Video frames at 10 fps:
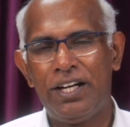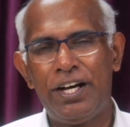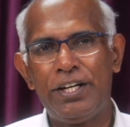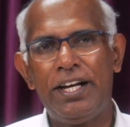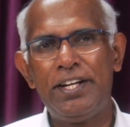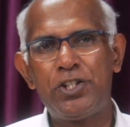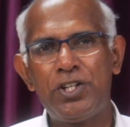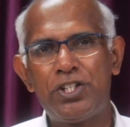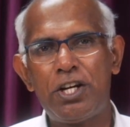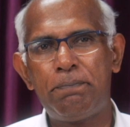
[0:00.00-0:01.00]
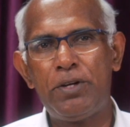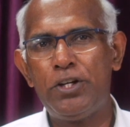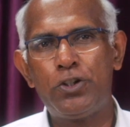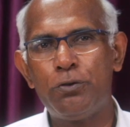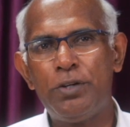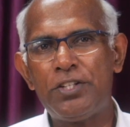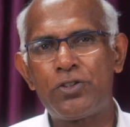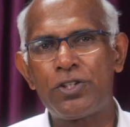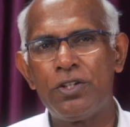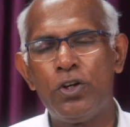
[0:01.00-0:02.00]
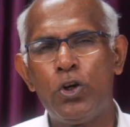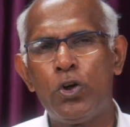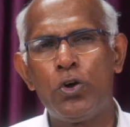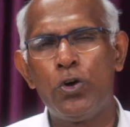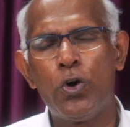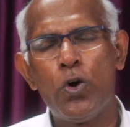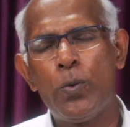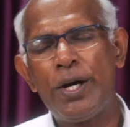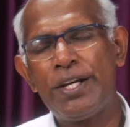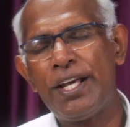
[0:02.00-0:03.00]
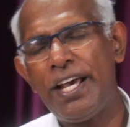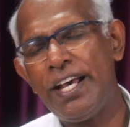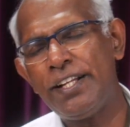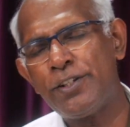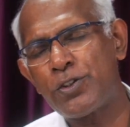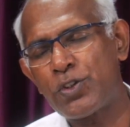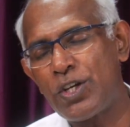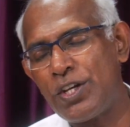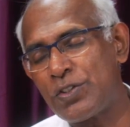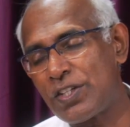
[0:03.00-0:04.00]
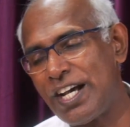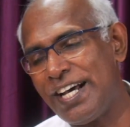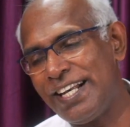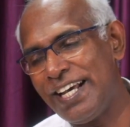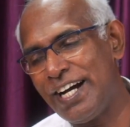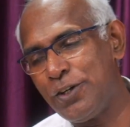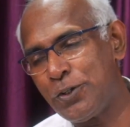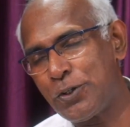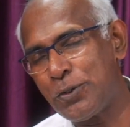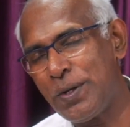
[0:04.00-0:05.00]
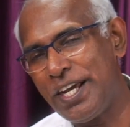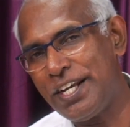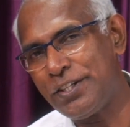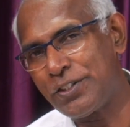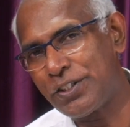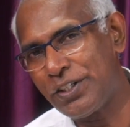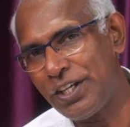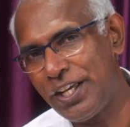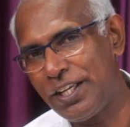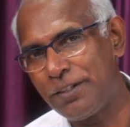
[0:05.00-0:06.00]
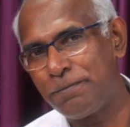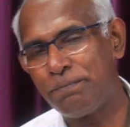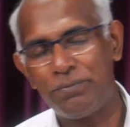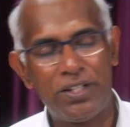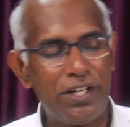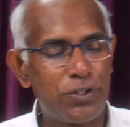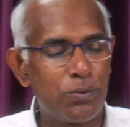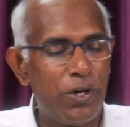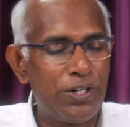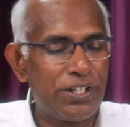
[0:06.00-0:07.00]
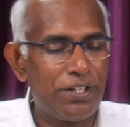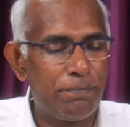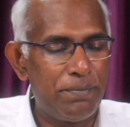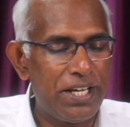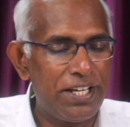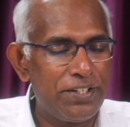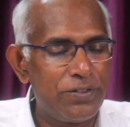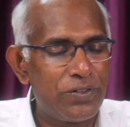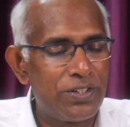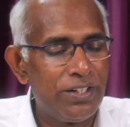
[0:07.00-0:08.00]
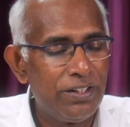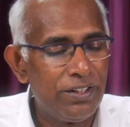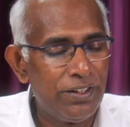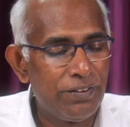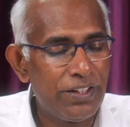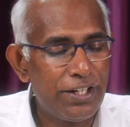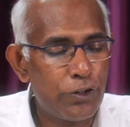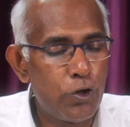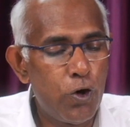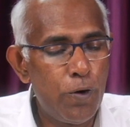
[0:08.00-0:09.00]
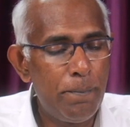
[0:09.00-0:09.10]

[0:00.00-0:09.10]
A relationship into which no one else is allowed to enter in. That's what it means that no